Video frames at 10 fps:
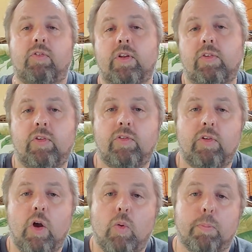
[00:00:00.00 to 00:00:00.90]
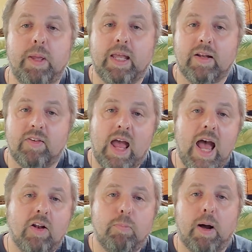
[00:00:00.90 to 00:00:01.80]
citizens who are being
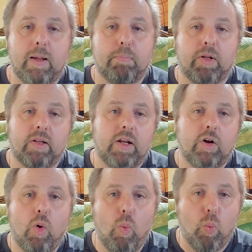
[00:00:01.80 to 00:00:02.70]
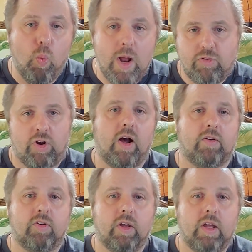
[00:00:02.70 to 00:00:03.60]
attacked by a political witch
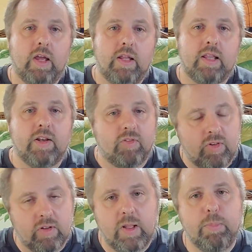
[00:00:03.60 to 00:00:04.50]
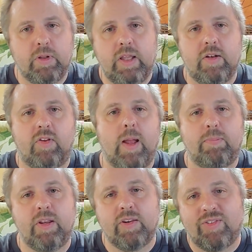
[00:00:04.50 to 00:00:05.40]
hunt that is deliberately
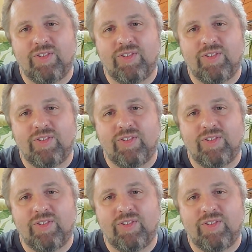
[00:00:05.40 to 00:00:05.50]
attempting to